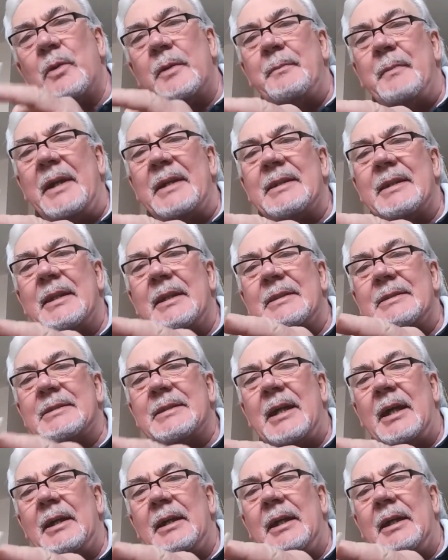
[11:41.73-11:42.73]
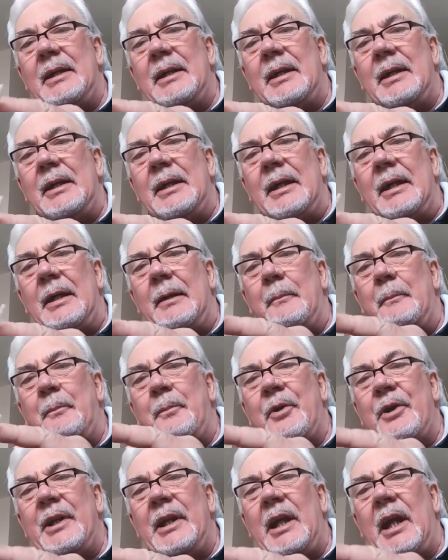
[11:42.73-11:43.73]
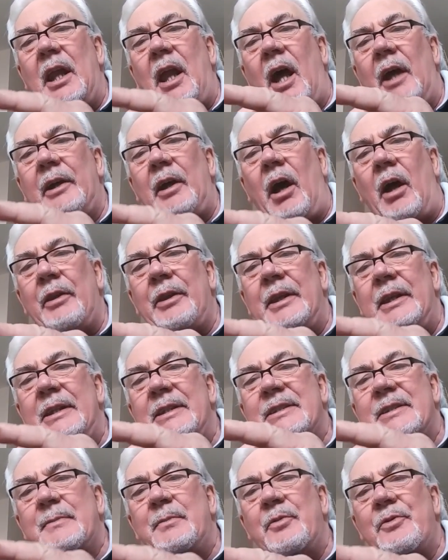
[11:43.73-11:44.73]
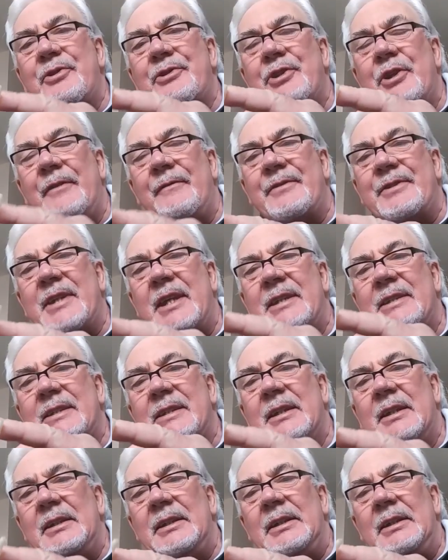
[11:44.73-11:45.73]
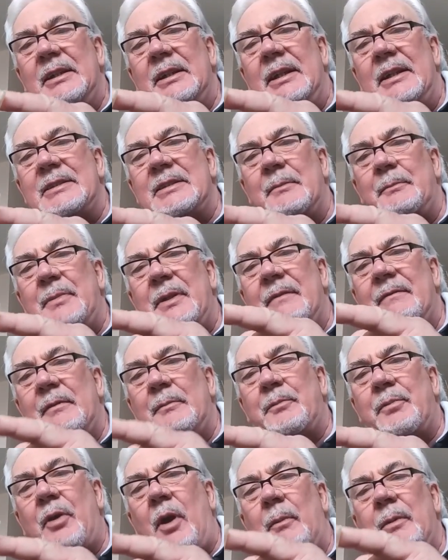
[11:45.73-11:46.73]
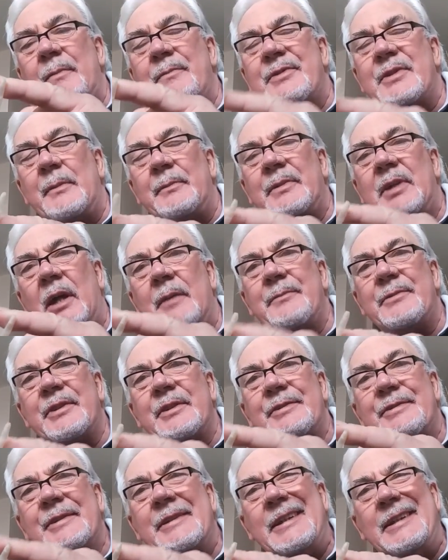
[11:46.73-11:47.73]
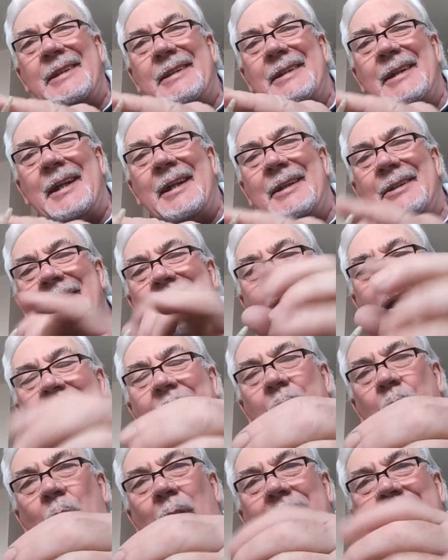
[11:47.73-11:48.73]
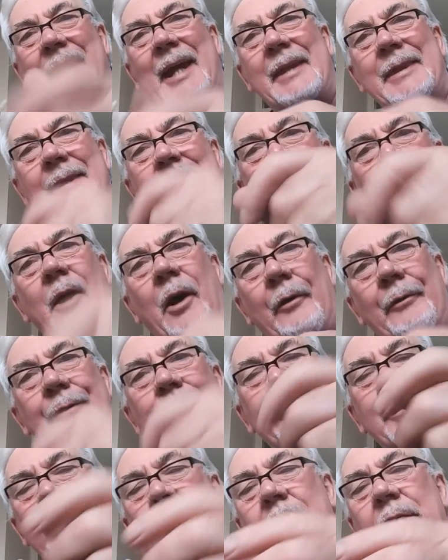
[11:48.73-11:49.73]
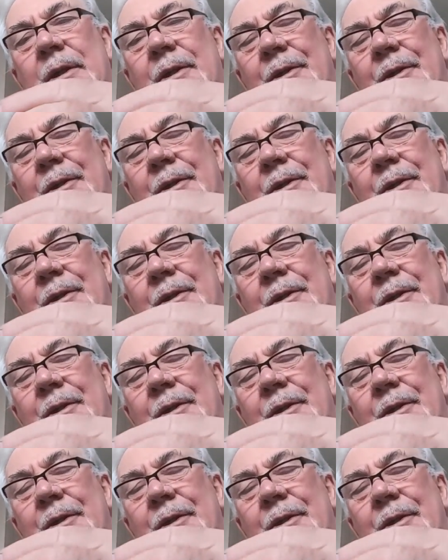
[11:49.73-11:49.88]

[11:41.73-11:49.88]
to admit that putting an eye on these smooth surfaces is a bit of a problem sometimes, because the you can't quite get the cotton